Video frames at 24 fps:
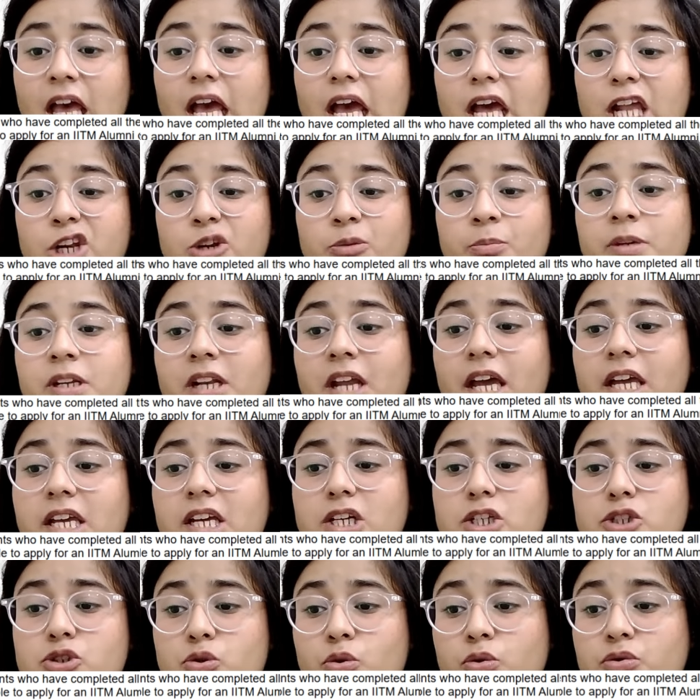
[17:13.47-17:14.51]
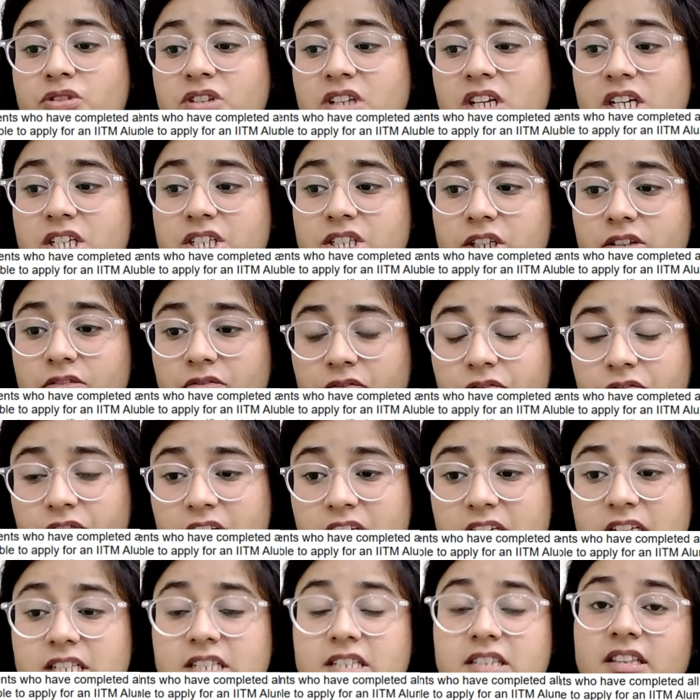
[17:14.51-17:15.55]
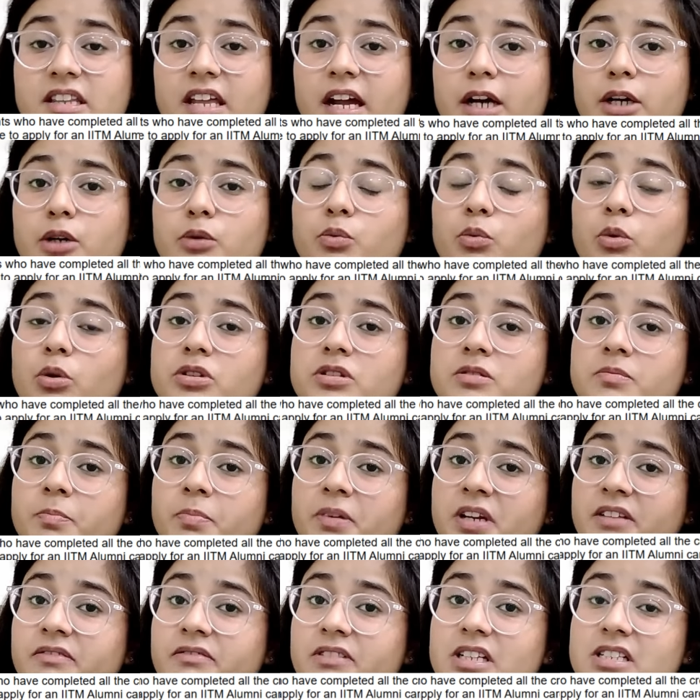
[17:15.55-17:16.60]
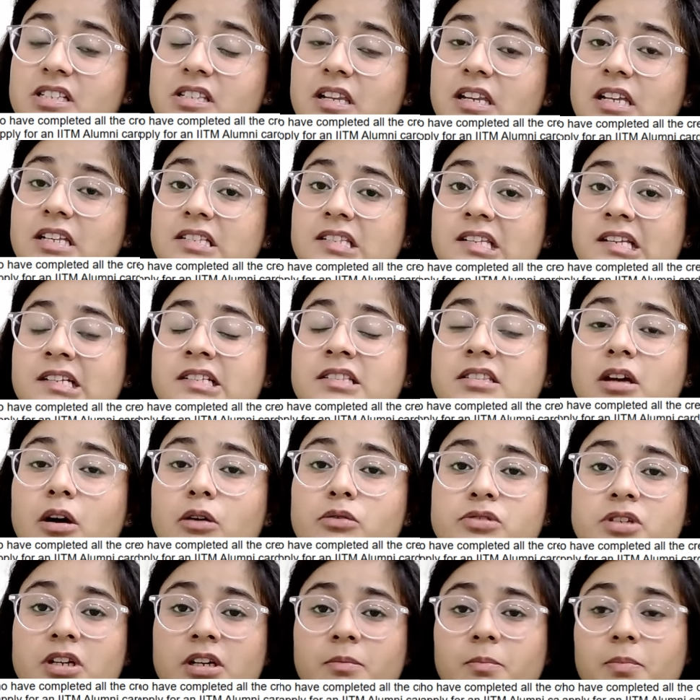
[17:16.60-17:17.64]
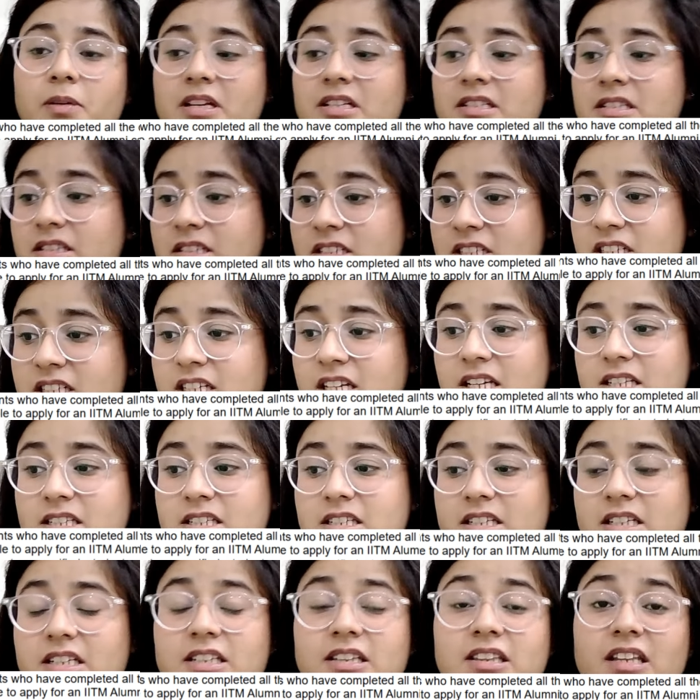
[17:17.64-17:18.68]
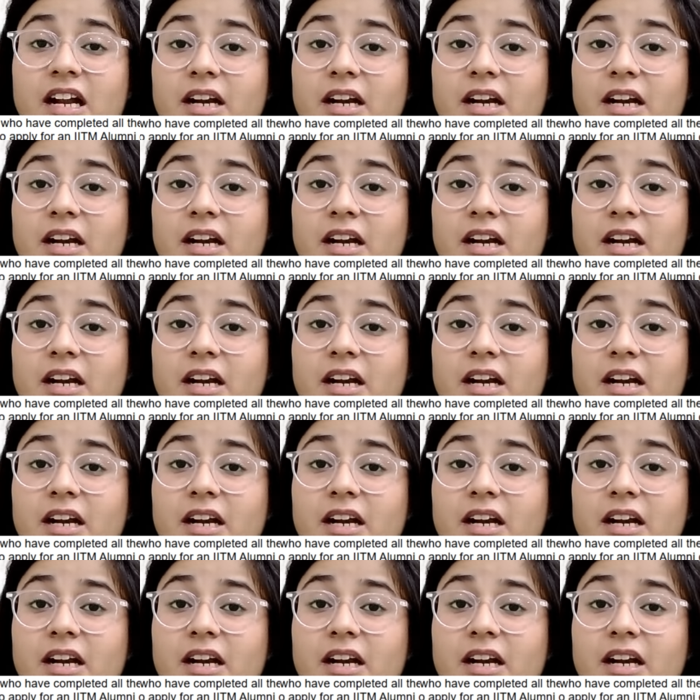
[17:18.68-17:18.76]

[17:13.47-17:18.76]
Alumni Association fees, that was previously 6,000 plus GST,